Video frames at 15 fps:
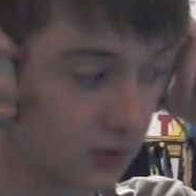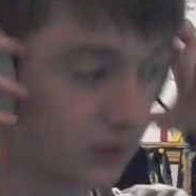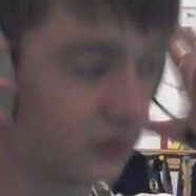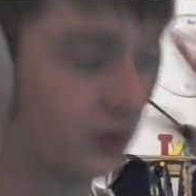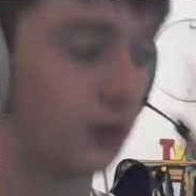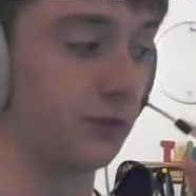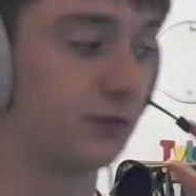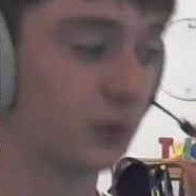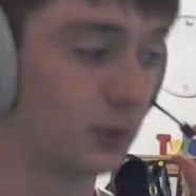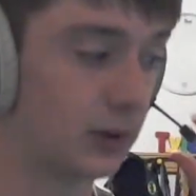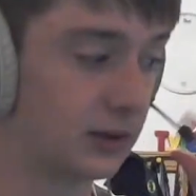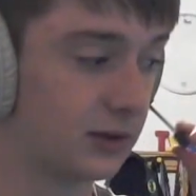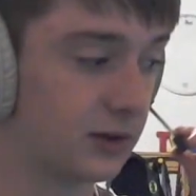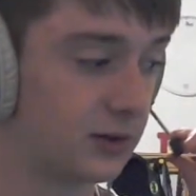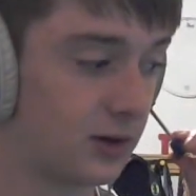So if you're
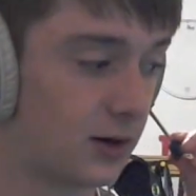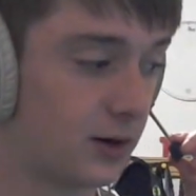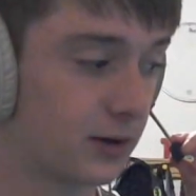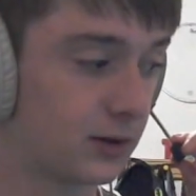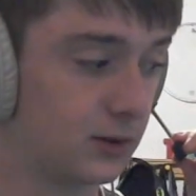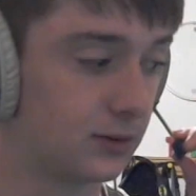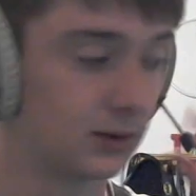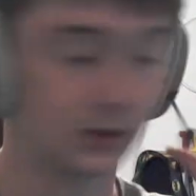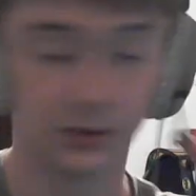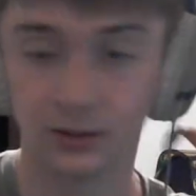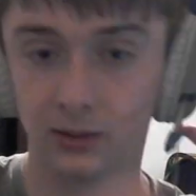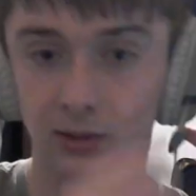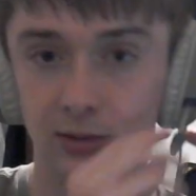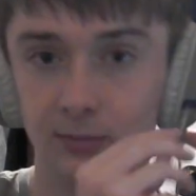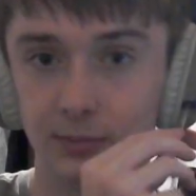wanting to talk, you can
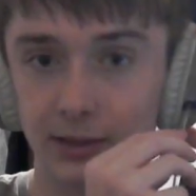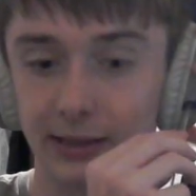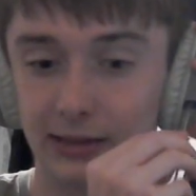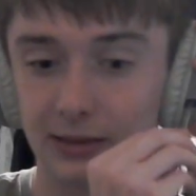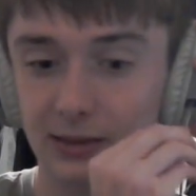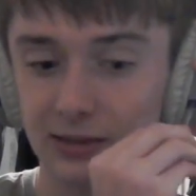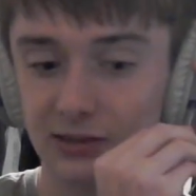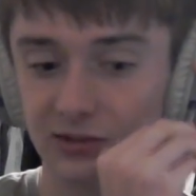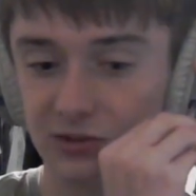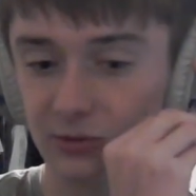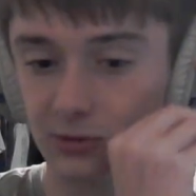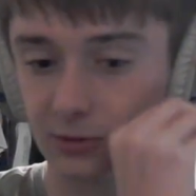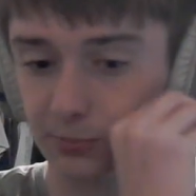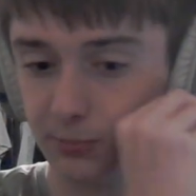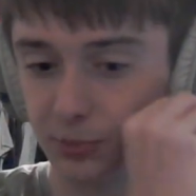be like this
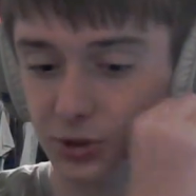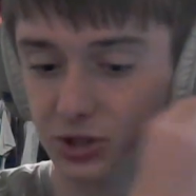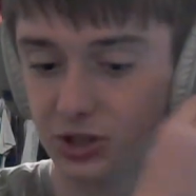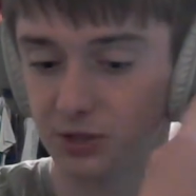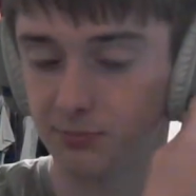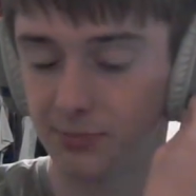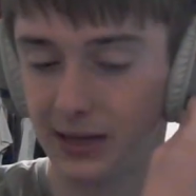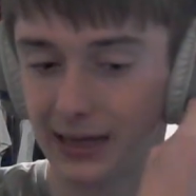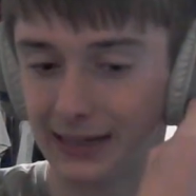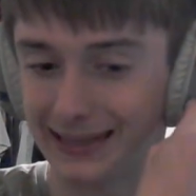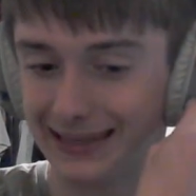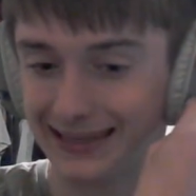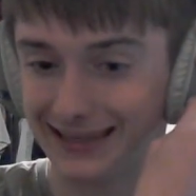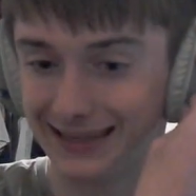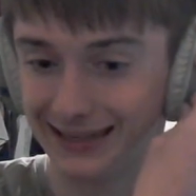or push it back
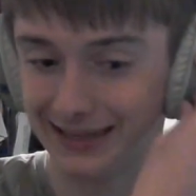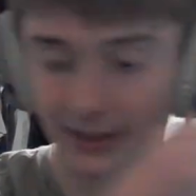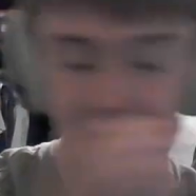in.